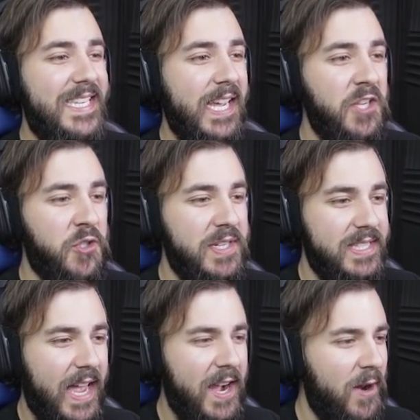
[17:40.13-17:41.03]

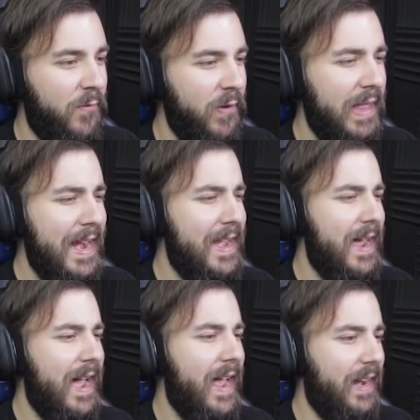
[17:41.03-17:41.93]
dangerous, I don't feel like
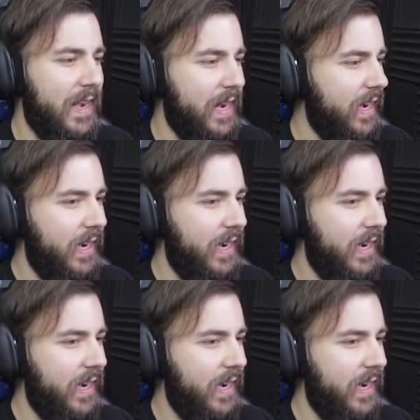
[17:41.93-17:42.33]
dying.